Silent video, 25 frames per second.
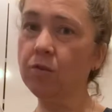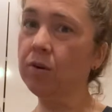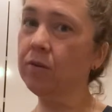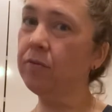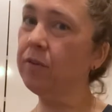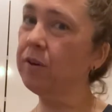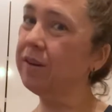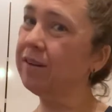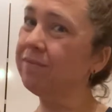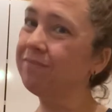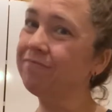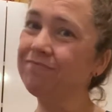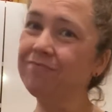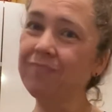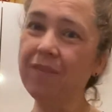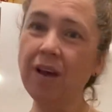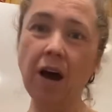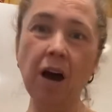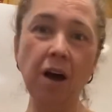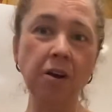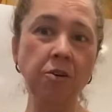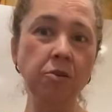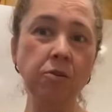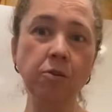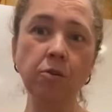of a
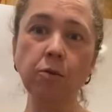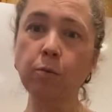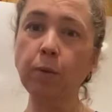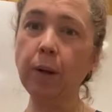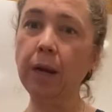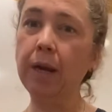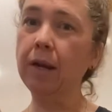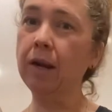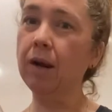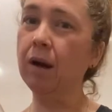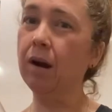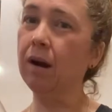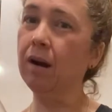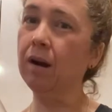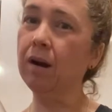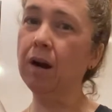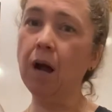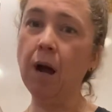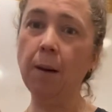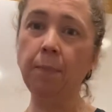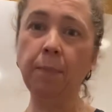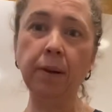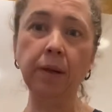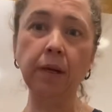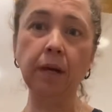under the radar,
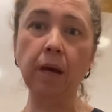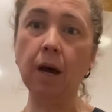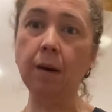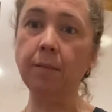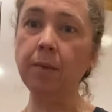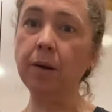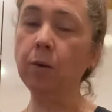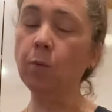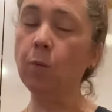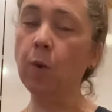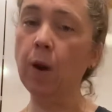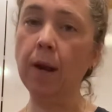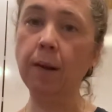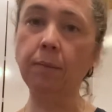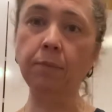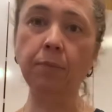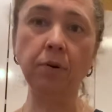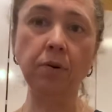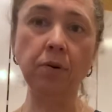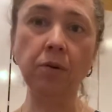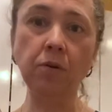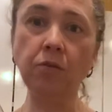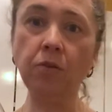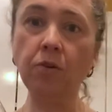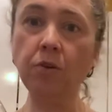up and coming wine
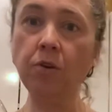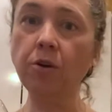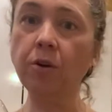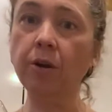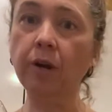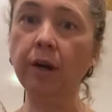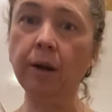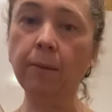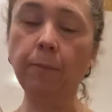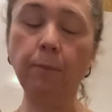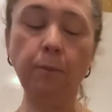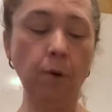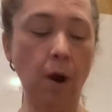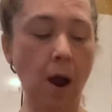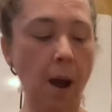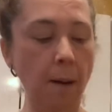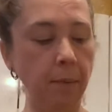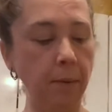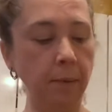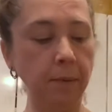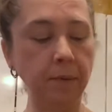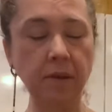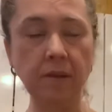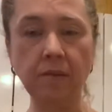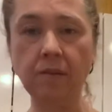producer. You're going to
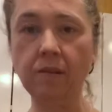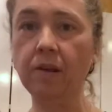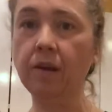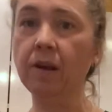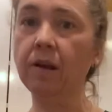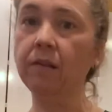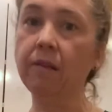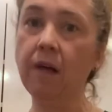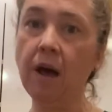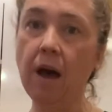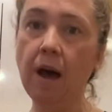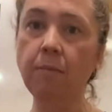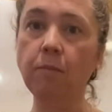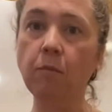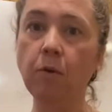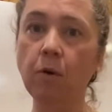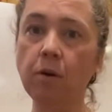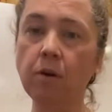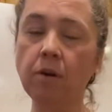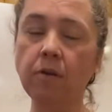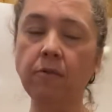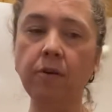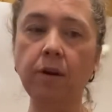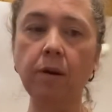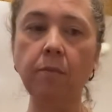probably see a lot more
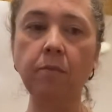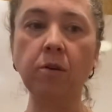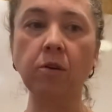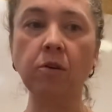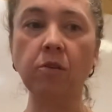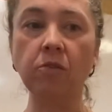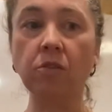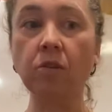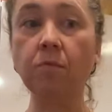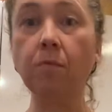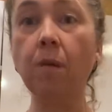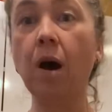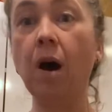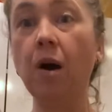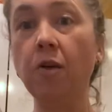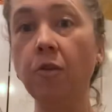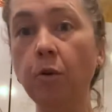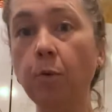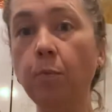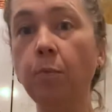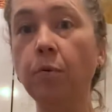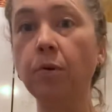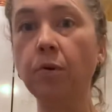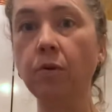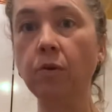of him. There are some other
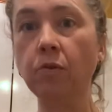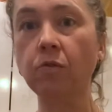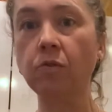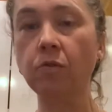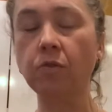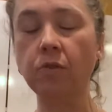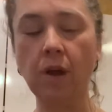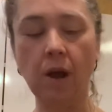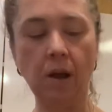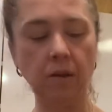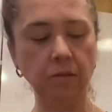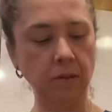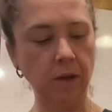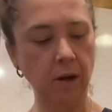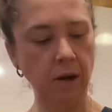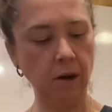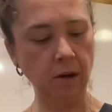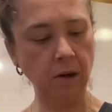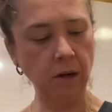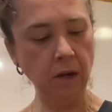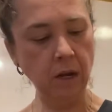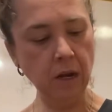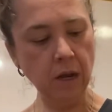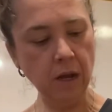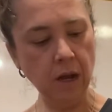producers out
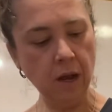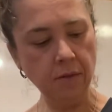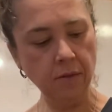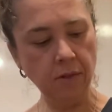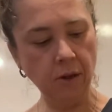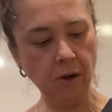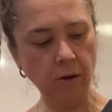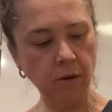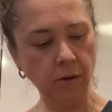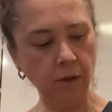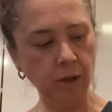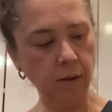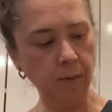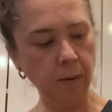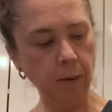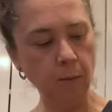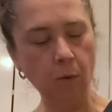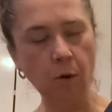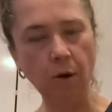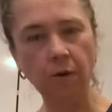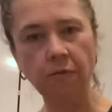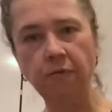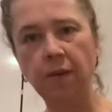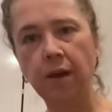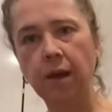there that are a little bit
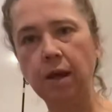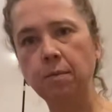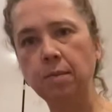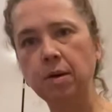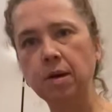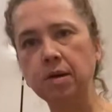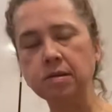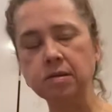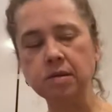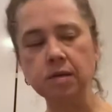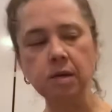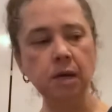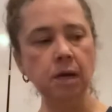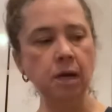more famous.